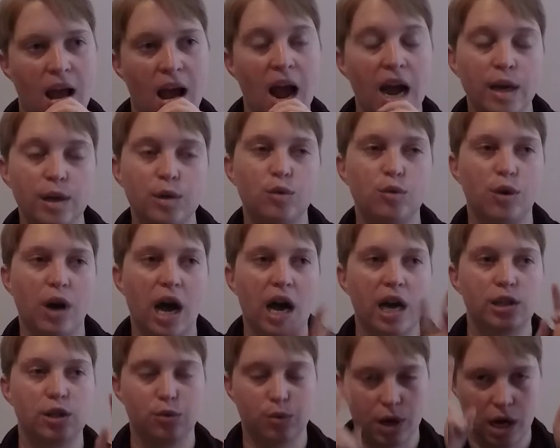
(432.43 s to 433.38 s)
I
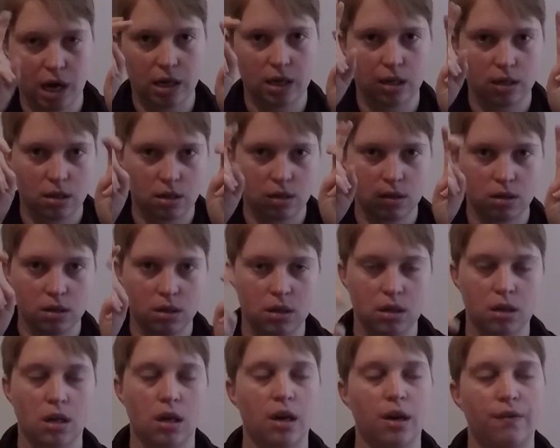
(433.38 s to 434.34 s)
graduated
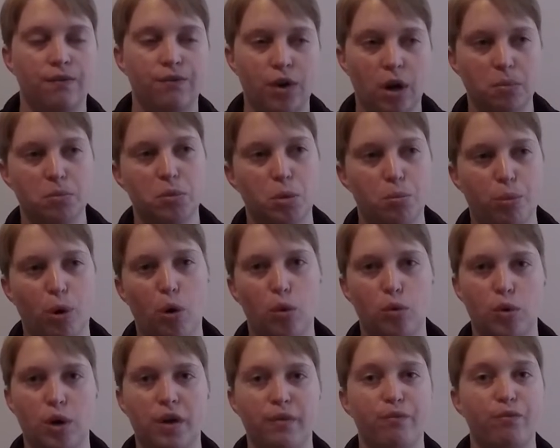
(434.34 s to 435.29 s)
from the
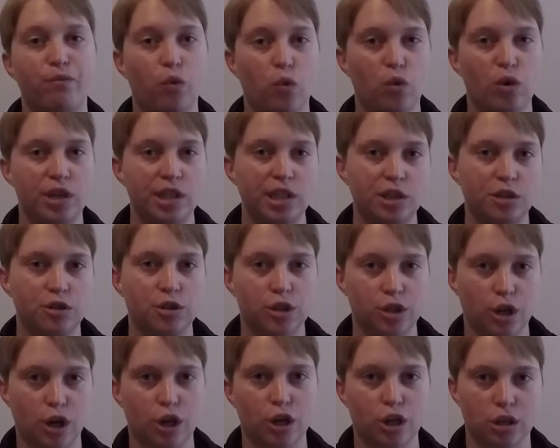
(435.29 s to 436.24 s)
program 4
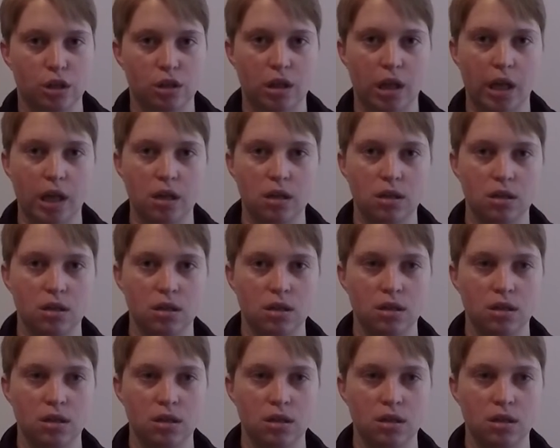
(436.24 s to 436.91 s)
years early